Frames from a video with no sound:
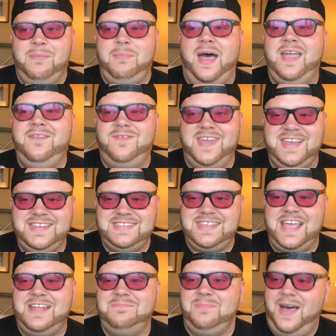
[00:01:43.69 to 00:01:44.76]
my face
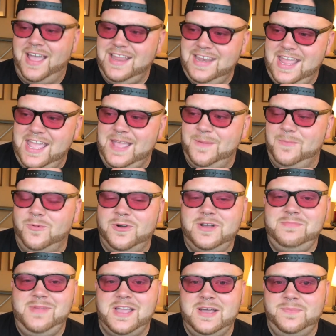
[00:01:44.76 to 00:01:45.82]
and my name were
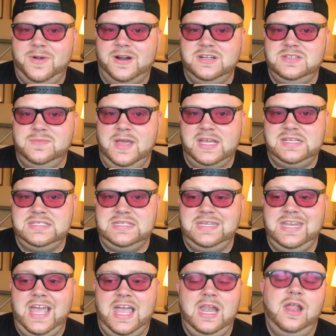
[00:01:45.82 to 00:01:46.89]
in Makeup Artist
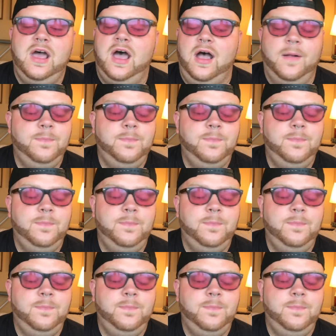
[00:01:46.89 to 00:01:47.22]
Magazine and